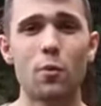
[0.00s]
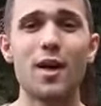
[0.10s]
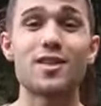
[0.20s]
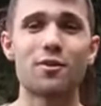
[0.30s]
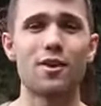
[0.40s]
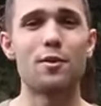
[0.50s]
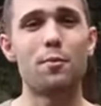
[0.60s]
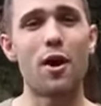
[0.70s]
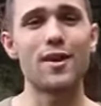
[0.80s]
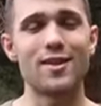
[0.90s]
your weight so that your
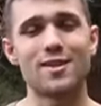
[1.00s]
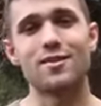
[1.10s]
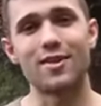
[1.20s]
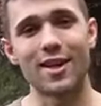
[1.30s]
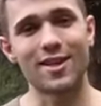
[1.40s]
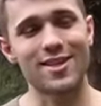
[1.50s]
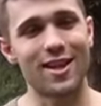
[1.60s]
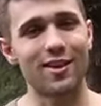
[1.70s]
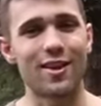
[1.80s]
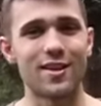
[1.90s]
body doesn't think it's
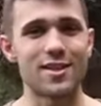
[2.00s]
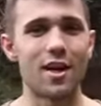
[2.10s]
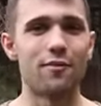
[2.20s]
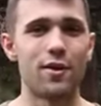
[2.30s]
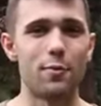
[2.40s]
killing itself